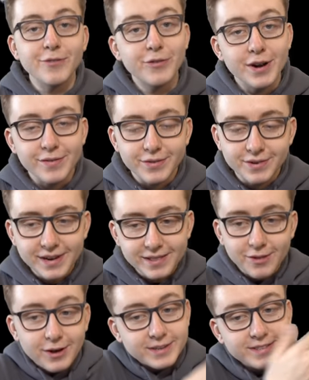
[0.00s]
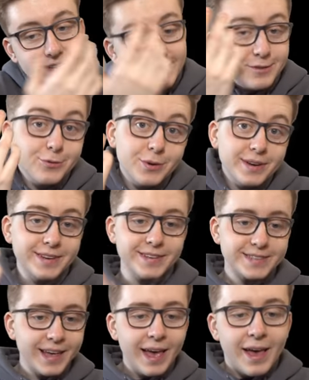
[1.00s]
forever and lost. It is what it
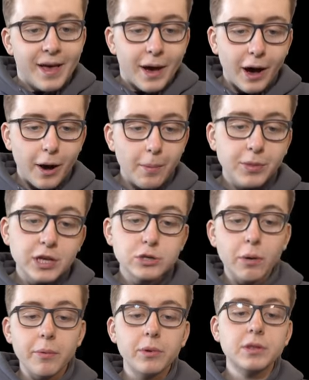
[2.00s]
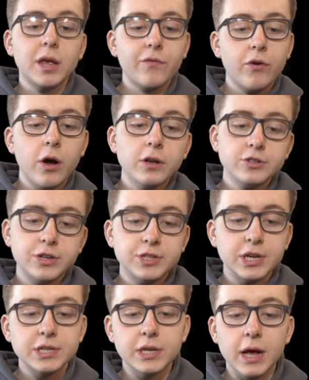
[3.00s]
is. Uh, but these will be retailing for
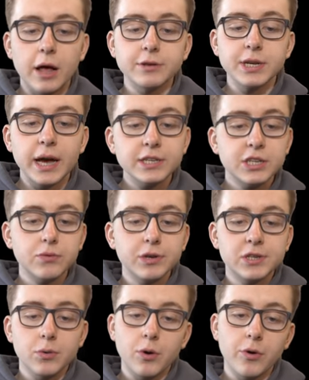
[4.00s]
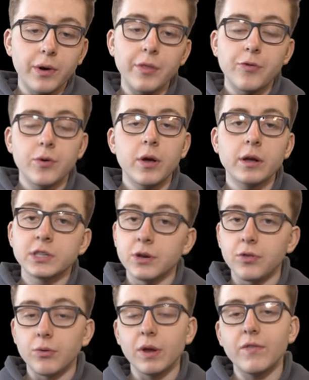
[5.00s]
$160. I see resale going around 300
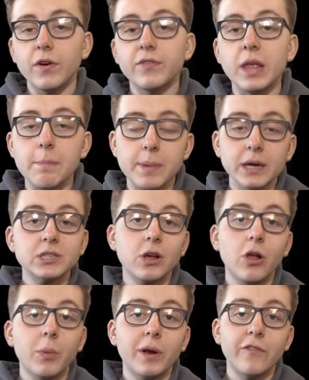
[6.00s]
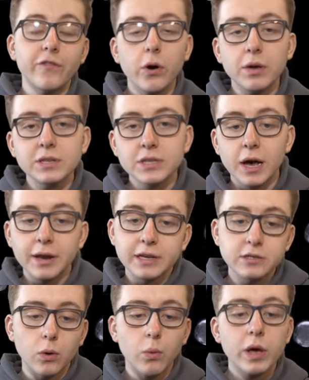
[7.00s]
to 350 Best colorway to focus on
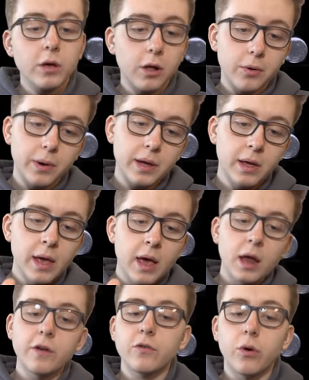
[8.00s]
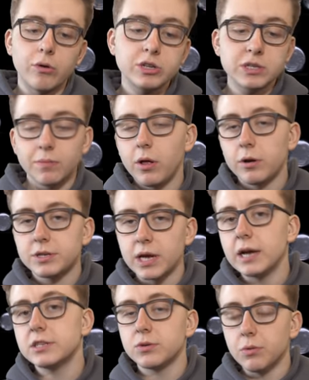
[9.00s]
is the white colorway. And of course, smaller
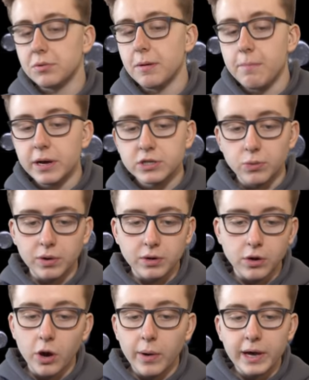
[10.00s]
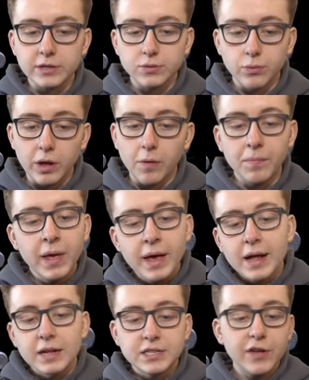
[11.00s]
sizes will be the best way to go as well.
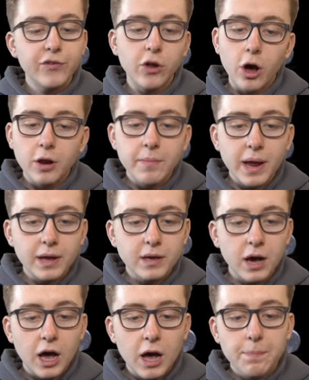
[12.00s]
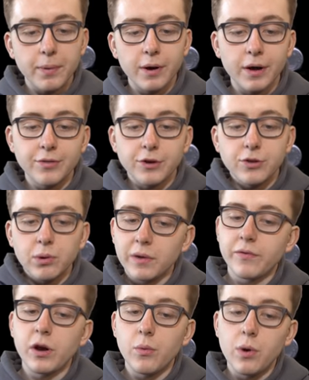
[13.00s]
It's definitely an automatic cop. Uh, they're
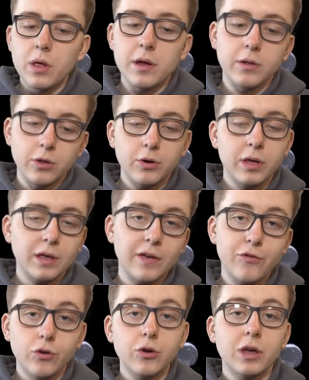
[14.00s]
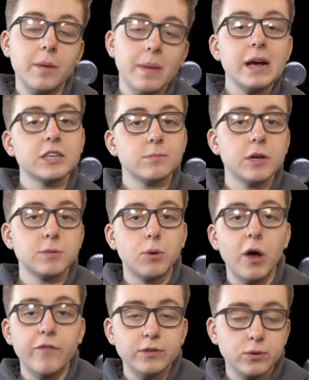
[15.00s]
doing very well and looking. If you're looking to maximize
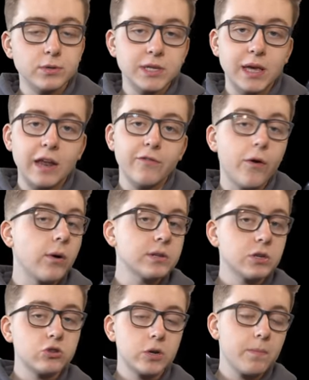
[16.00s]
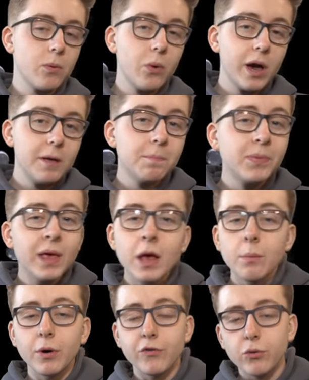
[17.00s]
profits, once again, focus on triple white.
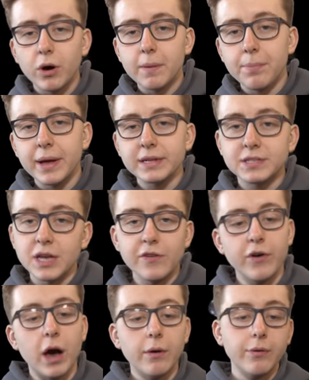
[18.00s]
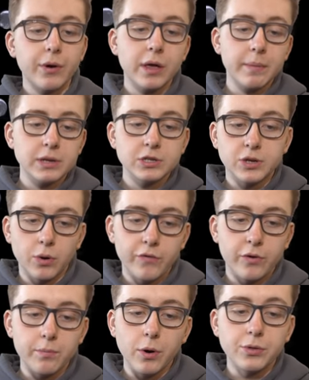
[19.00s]
But if you want to play it safe, I would recommend just going
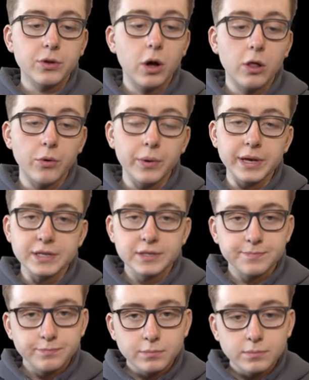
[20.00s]
for both colorways.